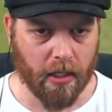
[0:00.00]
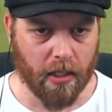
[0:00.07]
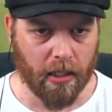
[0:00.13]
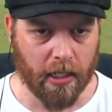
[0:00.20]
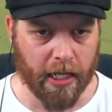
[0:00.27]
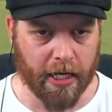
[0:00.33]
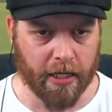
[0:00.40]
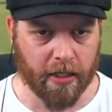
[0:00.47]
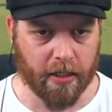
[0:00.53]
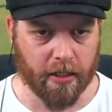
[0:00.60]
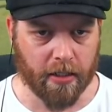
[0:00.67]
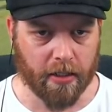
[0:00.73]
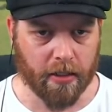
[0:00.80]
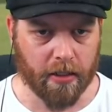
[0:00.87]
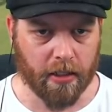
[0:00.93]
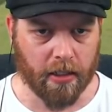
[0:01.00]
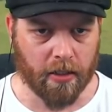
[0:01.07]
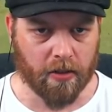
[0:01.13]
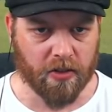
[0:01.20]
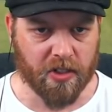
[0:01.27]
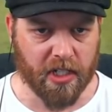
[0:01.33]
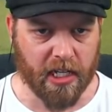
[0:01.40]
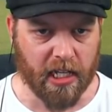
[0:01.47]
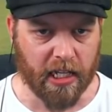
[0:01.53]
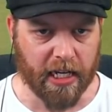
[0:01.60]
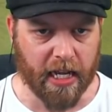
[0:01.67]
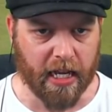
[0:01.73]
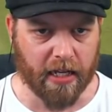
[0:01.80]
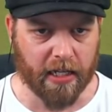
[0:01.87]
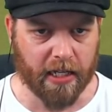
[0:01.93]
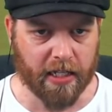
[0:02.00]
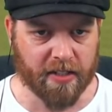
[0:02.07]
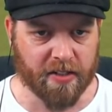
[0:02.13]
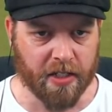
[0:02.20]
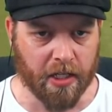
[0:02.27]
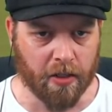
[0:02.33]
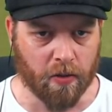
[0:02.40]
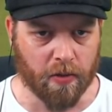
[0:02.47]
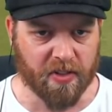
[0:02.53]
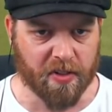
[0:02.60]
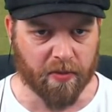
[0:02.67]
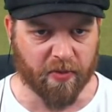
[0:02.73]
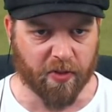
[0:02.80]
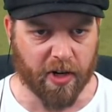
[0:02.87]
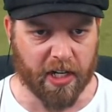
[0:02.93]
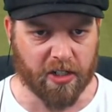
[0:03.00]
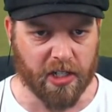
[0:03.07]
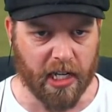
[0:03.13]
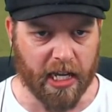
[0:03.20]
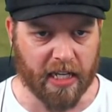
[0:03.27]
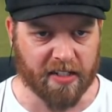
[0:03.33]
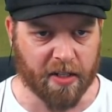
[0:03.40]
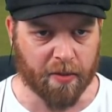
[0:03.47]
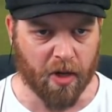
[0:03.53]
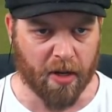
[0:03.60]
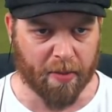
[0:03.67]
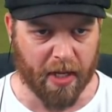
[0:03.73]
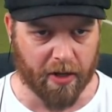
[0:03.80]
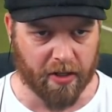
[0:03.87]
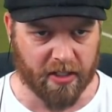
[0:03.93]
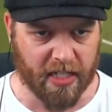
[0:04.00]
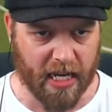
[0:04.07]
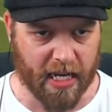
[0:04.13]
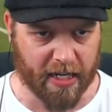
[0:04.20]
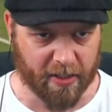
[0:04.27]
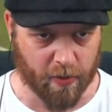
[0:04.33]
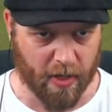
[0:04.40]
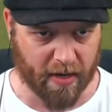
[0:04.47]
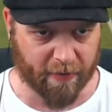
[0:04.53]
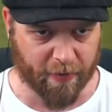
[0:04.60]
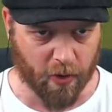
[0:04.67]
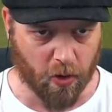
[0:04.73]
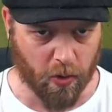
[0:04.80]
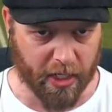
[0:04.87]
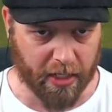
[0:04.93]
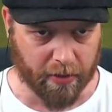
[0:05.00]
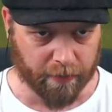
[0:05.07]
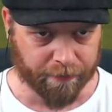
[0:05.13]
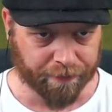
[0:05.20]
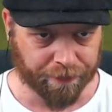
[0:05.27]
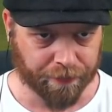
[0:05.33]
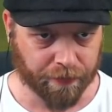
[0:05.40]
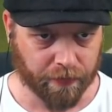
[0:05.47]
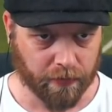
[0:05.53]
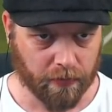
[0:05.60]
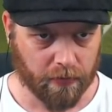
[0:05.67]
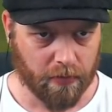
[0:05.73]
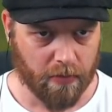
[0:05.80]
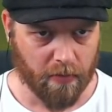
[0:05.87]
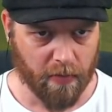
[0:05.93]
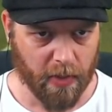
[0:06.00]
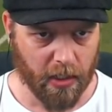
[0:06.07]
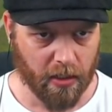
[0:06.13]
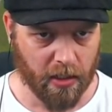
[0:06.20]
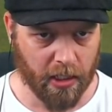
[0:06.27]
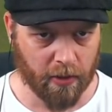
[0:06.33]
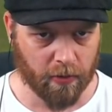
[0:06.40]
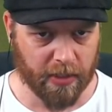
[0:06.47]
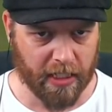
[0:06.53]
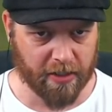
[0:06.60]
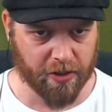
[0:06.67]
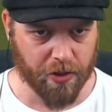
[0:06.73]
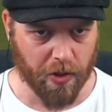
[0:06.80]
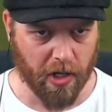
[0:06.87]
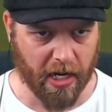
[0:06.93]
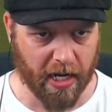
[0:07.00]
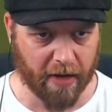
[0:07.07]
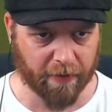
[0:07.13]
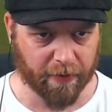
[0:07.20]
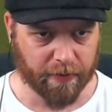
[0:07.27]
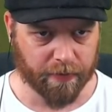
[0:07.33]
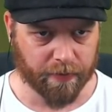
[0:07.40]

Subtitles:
Leonard looks to clear. Here's Nil with some fresh legs. He might be able to dart his way forward. Nil does drive.